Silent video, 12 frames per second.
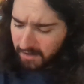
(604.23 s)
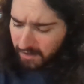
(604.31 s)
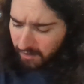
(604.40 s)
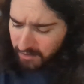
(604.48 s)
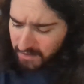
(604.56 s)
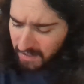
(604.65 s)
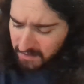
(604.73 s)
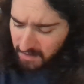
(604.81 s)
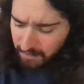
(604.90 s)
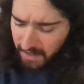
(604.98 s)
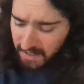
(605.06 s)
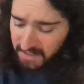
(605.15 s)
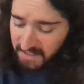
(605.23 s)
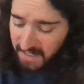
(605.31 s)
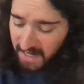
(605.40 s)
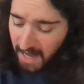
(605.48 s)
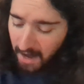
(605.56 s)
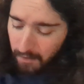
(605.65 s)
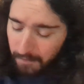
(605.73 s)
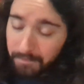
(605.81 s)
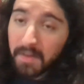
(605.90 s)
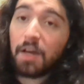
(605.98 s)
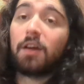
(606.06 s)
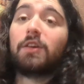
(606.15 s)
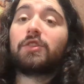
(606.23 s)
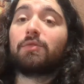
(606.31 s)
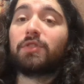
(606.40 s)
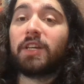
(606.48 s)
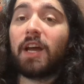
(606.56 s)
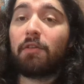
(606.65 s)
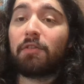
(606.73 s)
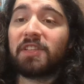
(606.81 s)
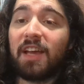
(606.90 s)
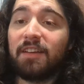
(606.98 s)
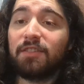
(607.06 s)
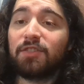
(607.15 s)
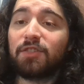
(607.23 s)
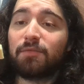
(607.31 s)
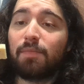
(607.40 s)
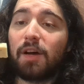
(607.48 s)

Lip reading: It's not something I seek out. So we'll see how it tastes.